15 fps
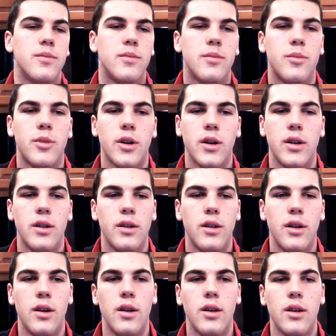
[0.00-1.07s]
But
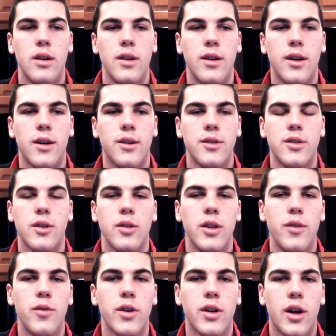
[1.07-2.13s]
yeah, so leave
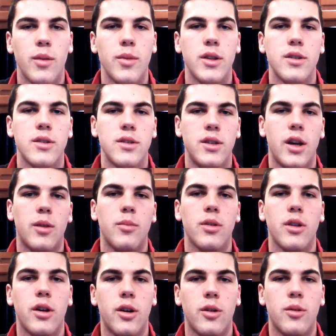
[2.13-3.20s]
your comments down
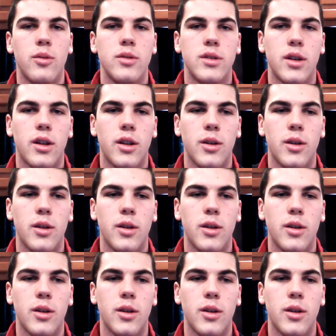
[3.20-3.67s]
below telling